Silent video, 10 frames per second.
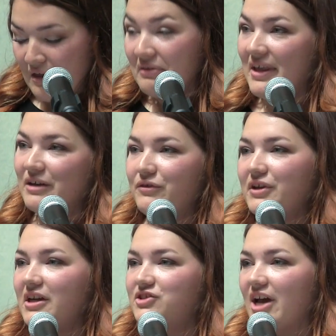
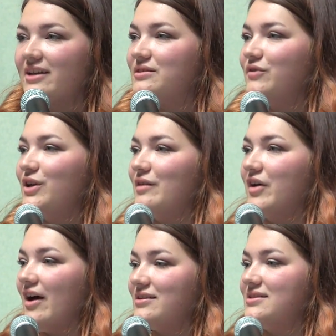Thankfully, in Jacksonville, I've
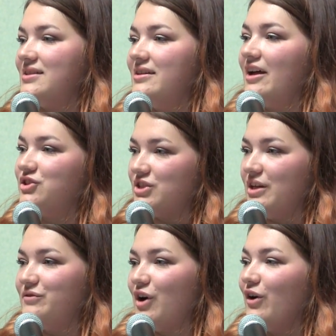gotten to see that
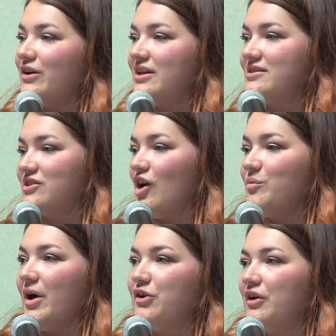shift already
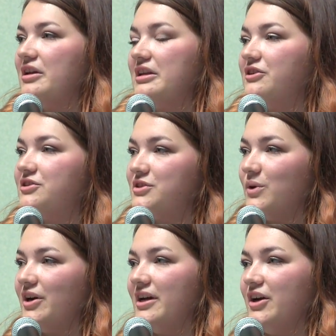start by great leaders who
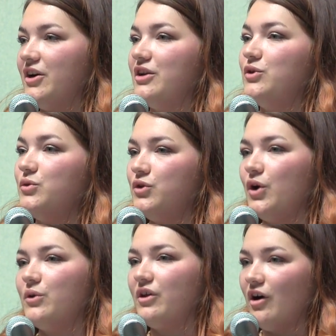are here and who
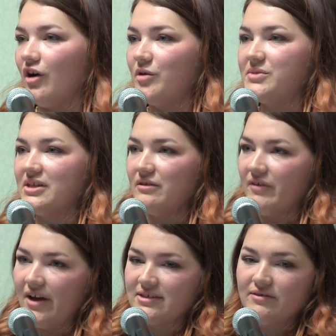know the harms and
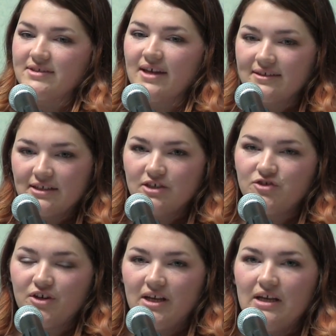effects of the sex
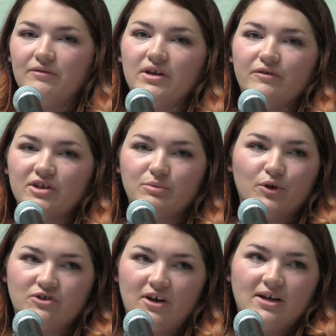industry, even if it's
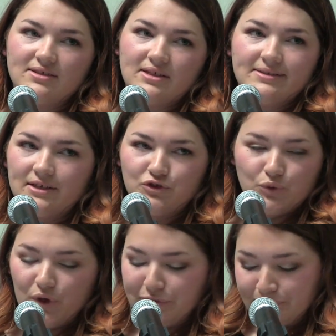portrayed as
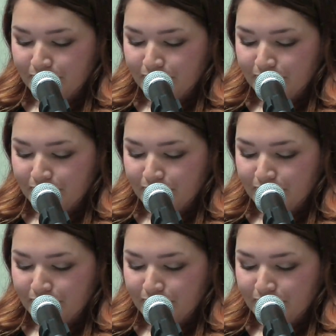consensual.